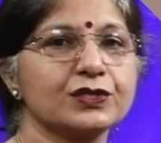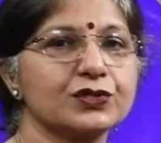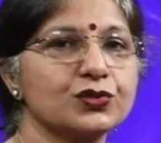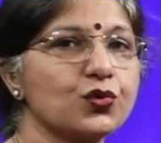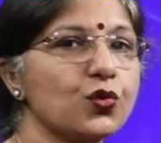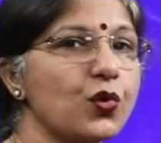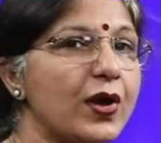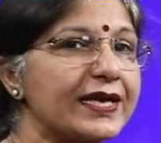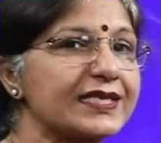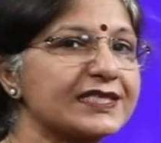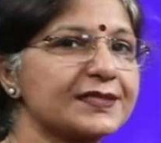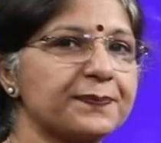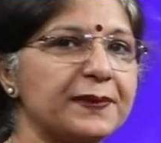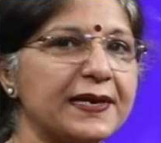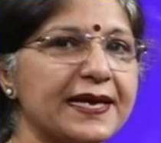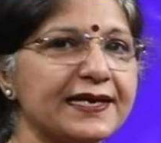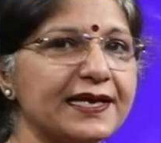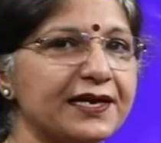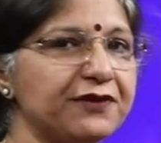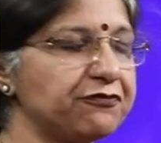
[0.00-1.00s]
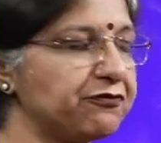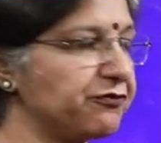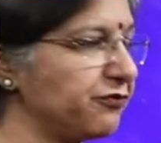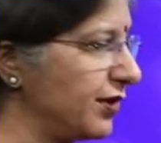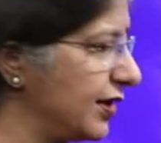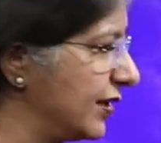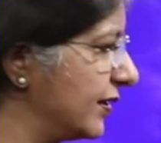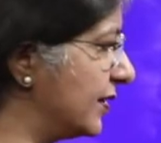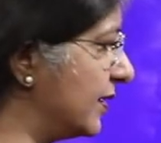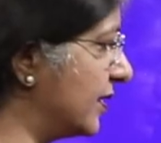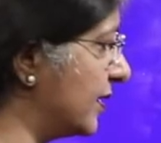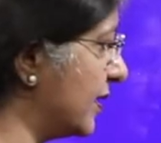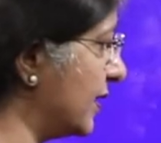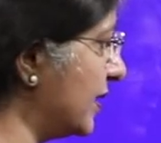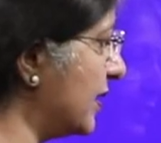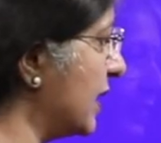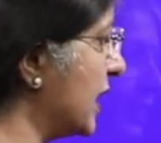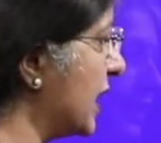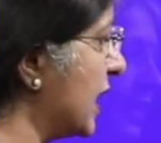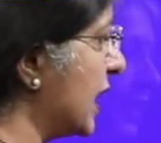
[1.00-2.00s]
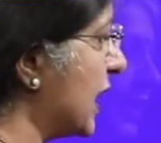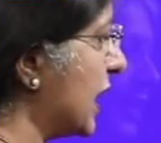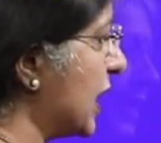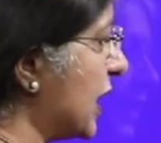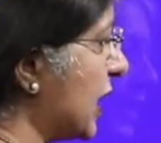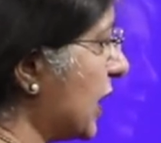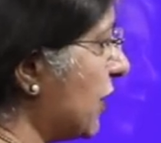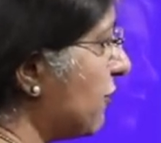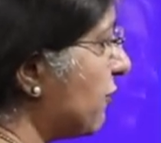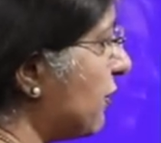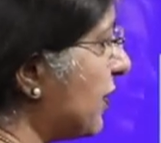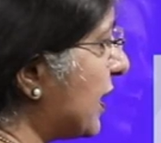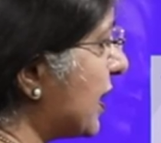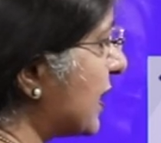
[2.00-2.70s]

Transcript: To explain it further, if we